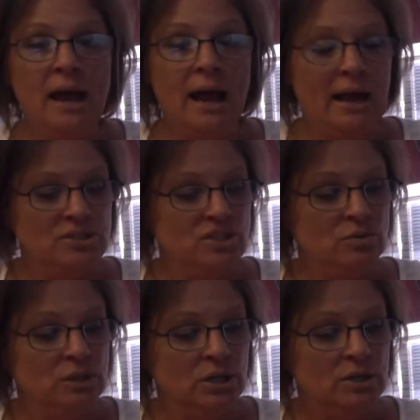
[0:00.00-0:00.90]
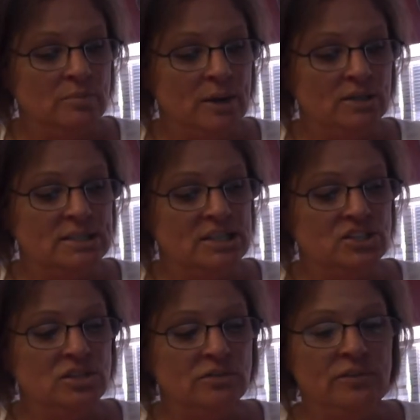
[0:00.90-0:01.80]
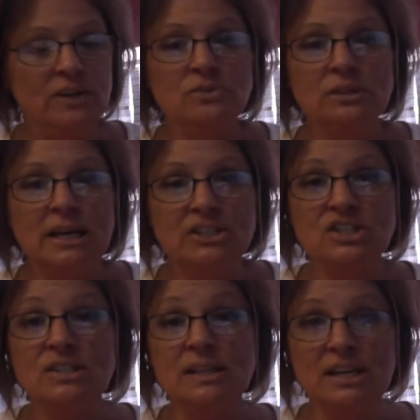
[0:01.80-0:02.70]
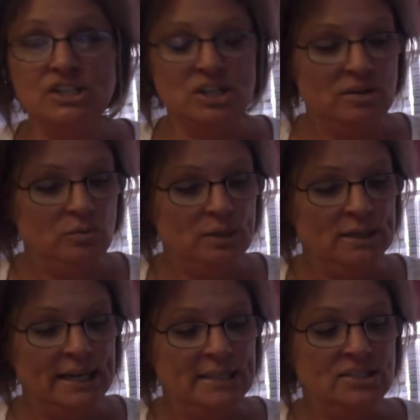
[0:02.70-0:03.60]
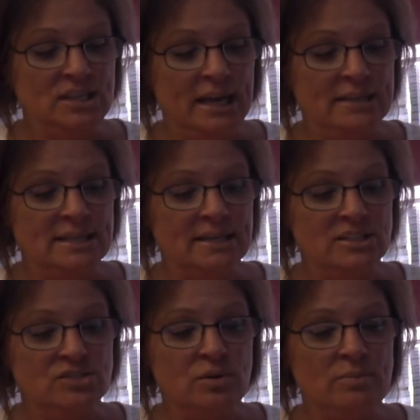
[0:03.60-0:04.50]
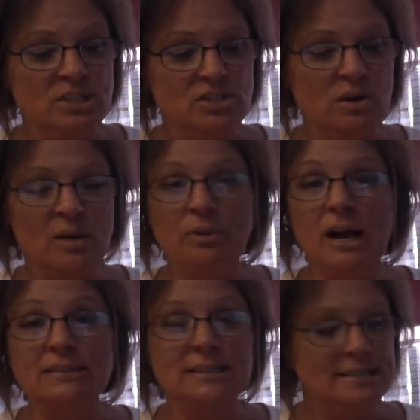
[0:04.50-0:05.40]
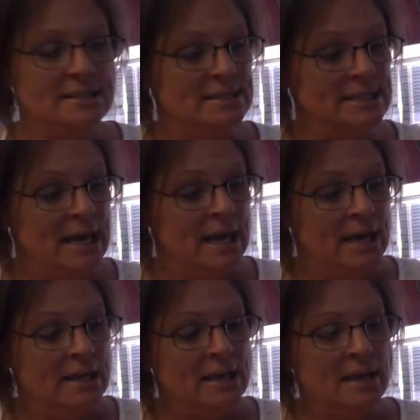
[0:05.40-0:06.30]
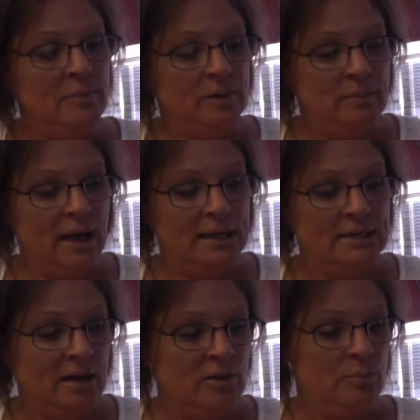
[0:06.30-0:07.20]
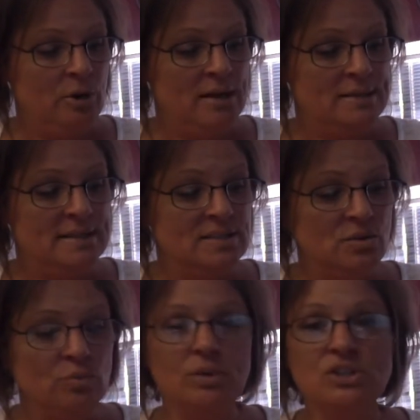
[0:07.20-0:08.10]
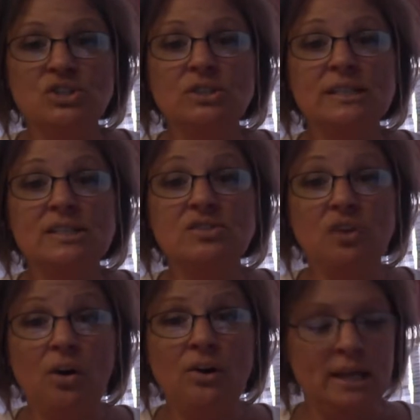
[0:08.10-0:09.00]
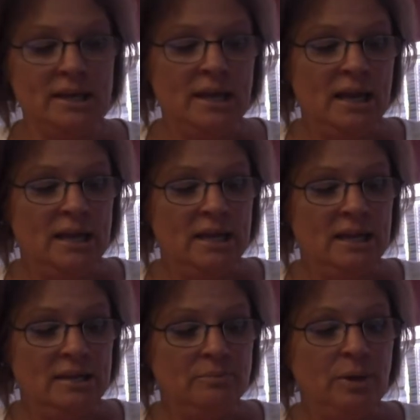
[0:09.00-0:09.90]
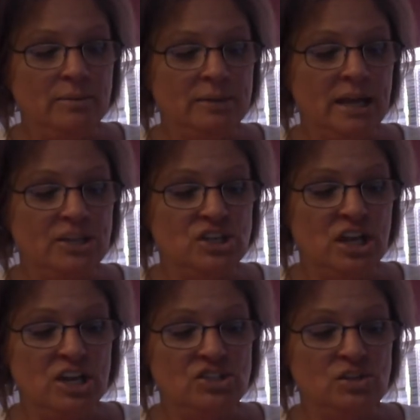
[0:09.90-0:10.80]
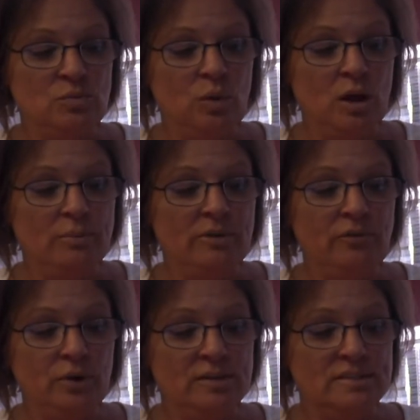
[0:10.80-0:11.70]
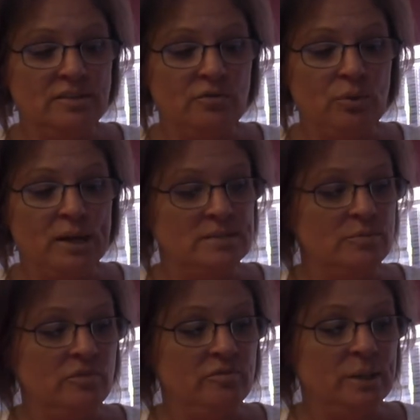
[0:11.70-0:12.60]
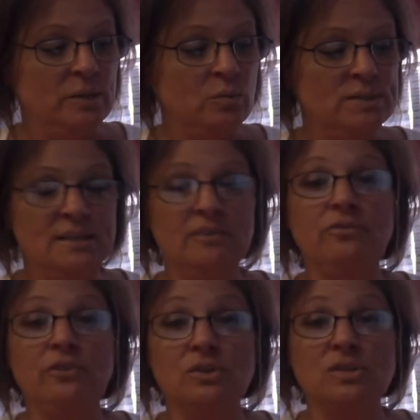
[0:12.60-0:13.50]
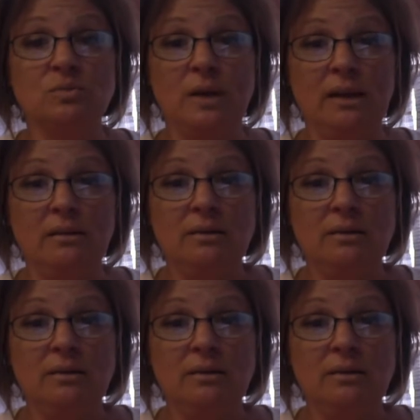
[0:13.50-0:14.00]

As you learn about additional federal legislation related to anti-discriminatory practices, keep in mind how the process originally started in public education well before the civil rights movement was in full swing.